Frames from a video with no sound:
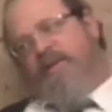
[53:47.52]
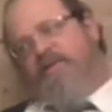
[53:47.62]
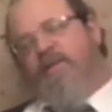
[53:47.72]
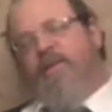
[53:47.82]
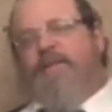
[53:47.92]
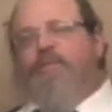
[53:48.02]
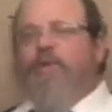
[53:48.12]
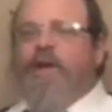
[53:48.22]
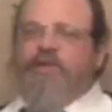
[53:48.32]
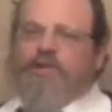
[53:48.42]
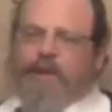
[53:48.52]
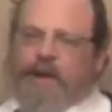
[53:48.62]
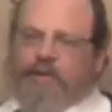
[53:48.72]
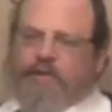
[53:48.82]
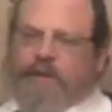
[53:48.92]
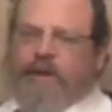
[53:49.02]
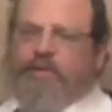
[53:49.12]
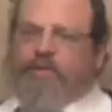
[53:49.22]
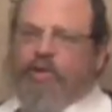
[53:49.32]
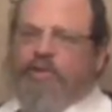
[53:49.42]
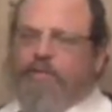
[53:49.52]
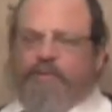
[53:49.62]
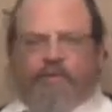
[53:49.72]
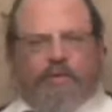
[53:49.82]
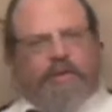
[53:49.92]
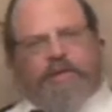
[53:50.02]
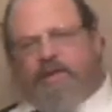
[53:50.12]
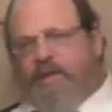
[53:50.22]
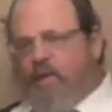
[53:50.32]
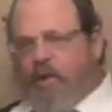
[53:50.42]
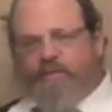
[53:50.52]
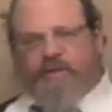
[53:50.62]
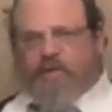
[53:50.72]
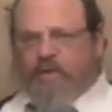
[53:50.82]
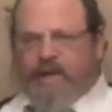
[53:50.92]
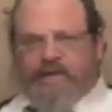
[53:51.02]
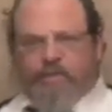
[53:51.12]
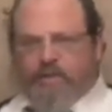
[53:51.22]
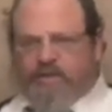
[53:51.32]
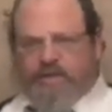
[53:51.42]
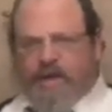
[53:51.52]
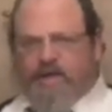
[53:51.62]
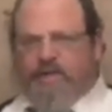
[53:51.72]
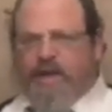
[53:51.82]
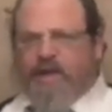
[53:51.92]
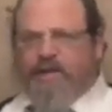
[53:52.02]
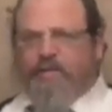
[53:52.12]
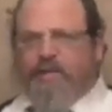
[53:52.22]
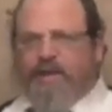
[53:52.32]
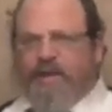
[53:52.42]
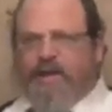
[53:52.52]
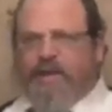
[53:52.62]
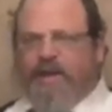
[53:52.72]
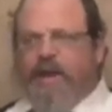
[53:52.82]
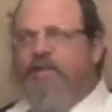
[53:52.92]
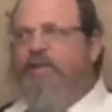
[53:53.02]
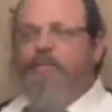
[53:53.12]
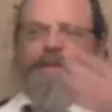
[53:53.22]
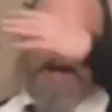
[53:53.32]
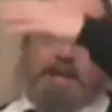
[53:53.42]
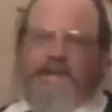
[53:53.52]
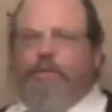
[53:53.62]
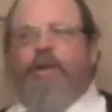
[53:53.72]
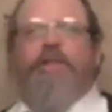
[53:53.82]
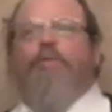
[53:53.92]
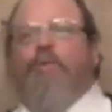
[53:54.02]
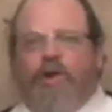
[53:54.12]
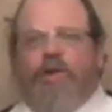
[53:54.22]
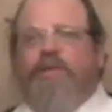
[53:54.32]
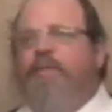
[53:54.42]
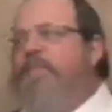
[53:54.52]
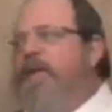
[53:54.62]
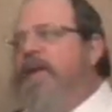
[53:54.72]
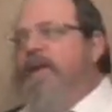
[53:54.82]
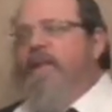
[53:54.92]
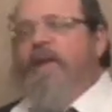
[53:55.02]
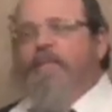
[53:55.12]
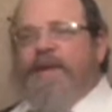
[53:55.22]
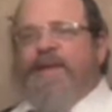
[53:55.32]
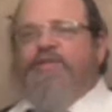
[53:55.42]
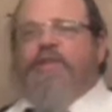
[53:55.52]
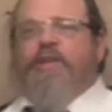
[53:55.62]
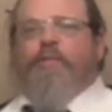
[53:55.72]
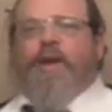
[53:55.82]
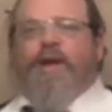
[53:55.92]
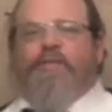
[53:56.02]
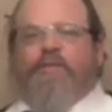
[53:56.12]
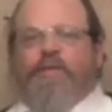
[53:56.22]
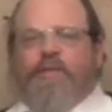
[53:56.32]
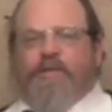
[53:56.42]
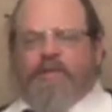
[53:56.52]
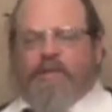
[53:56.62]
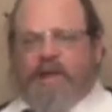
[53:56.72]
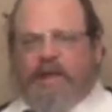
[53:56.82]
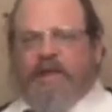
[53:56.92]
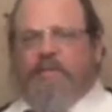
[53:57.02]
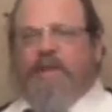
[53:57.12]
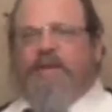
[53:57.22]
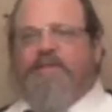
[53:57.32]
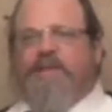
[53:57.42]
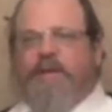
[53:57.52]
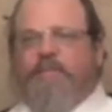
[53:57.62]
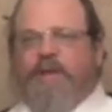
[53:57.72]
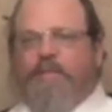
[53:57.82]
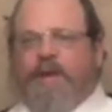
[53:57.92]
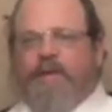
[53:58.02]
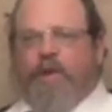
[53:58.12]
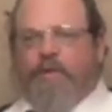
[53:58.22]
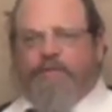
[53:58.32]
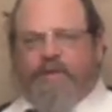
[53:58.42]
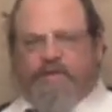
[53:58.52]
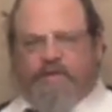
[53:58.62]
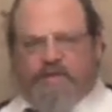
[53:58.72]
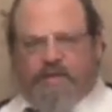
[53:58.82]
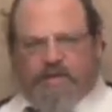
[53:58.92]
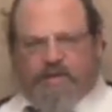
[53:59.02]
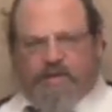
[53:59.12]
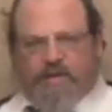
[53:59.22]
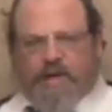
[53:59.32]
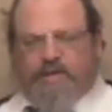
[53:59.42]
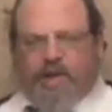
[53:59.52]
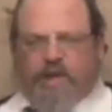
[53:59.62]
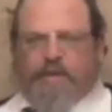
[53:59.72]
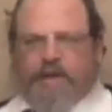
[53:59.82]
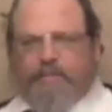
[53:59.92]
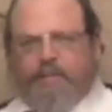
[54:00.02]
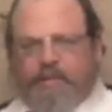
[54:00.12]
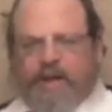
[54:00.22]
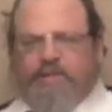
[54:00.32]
So that's what Rashi's bothered by. I told you before that the kofitz only has one side. So how could there be anyone in the world that imagined that Rav Chinana made a statement about a kofitz? He's talking about an implement that